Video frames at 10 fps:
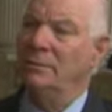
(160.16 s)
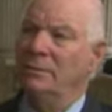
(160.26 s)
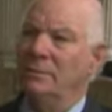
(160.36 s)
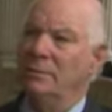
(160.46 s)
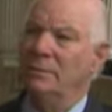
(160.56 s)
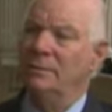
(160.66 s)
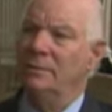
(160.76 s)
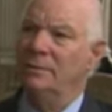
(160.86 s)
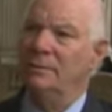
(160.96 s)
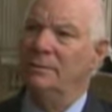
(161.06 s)

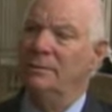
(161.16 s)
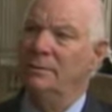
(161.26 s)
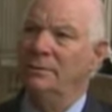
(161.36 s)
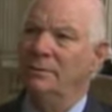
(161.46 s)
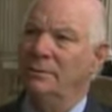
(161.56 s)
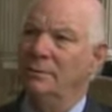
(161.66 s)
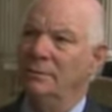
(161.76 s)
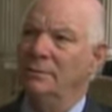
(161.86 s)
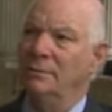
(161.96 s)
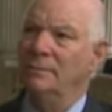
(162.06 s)

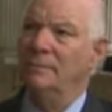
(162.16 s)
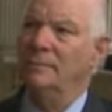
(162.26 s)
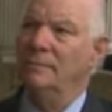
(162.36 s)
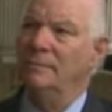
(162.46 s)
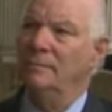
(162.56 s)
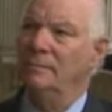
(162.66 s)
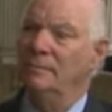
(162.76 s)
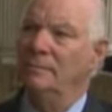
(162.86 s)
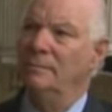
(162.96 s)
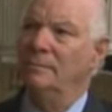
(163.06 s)

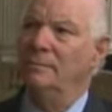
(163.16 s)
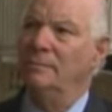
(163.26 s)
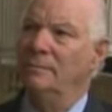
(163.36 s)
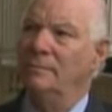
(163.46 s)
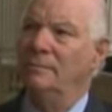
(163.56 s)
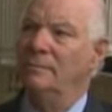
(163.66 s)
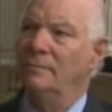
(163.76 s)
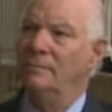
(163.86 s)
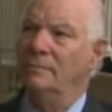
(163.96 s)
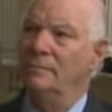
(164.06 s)

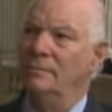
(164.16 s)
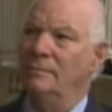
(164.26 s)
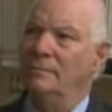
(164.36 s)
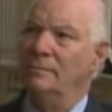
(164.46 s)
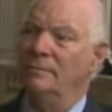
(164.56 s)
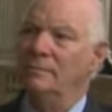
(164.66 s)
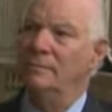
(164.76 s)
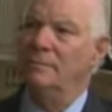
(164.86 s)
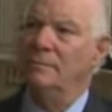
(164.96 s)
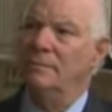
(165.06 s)

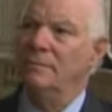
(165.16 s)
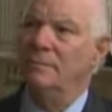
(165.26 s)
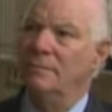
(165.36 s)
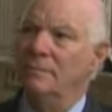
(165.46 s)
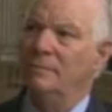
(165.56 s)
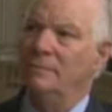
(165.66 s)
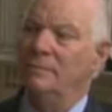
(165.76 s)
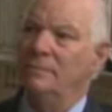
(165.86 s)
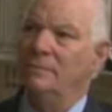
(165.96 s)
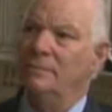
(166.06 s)

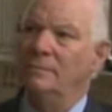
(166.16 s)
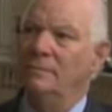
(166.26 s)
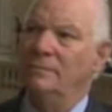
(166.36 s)
This person isn't speaking.